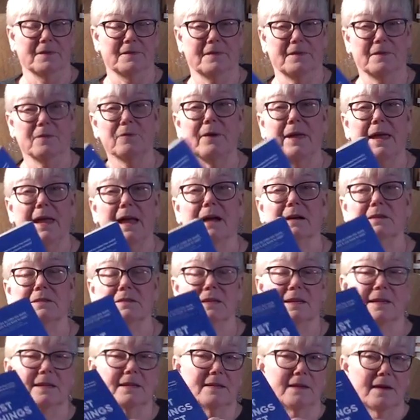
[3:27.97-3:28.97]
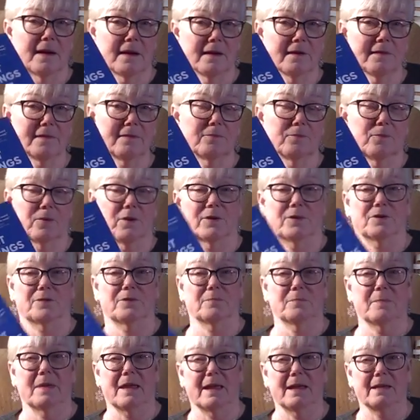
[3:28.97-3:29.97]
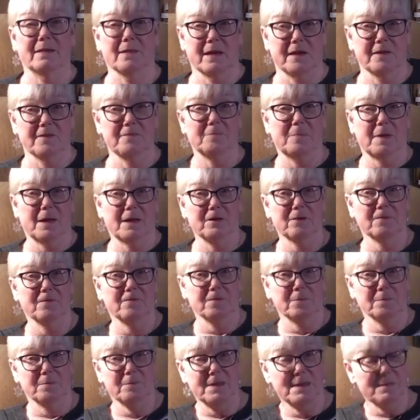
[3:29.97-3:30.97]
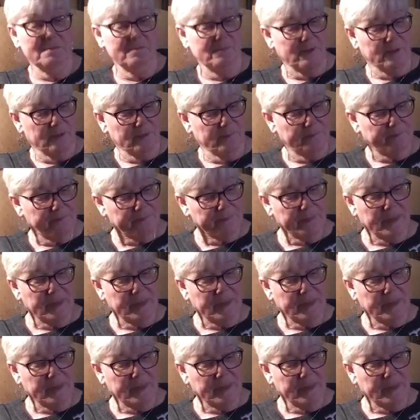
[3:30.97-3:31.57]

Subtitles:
So he actually does want to make life better for people